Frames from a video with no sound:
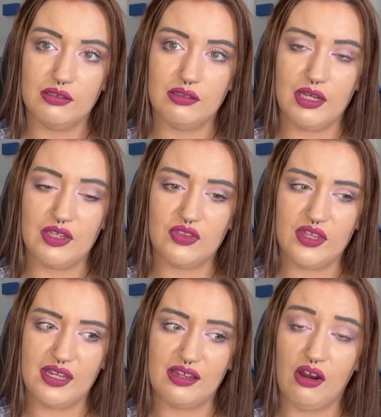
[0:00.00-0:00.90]
I
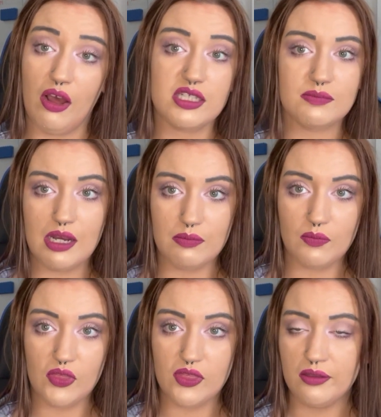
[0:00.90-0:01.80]
think last month,
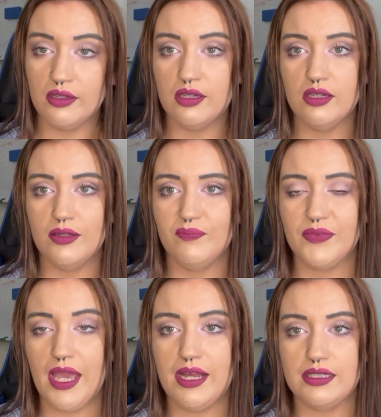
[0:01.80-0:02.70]

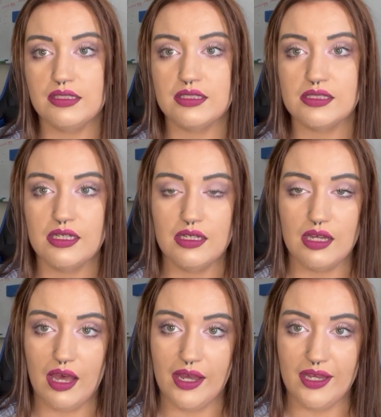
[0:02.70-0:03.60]
and
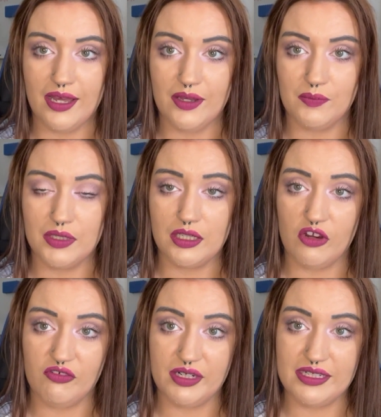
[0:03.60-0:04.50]
I am
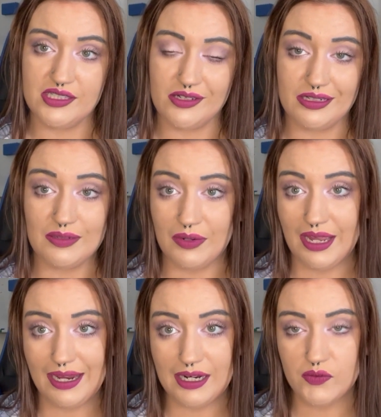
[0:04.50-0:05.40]
currently studying my
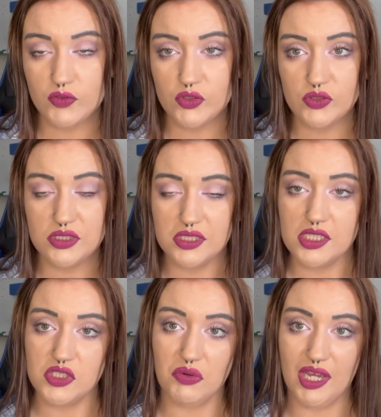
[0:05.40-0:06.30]
A-levels,
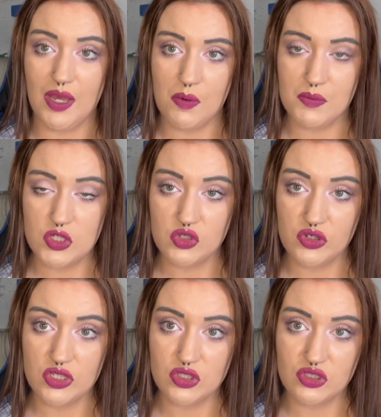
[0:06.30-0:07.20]
so I am a
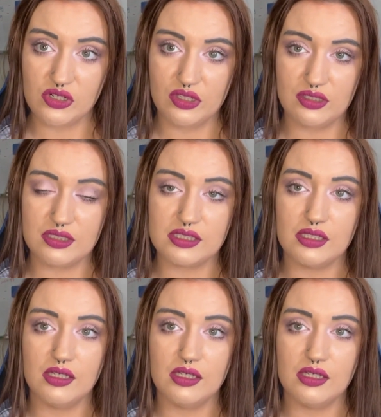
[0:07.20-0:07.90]
mature student.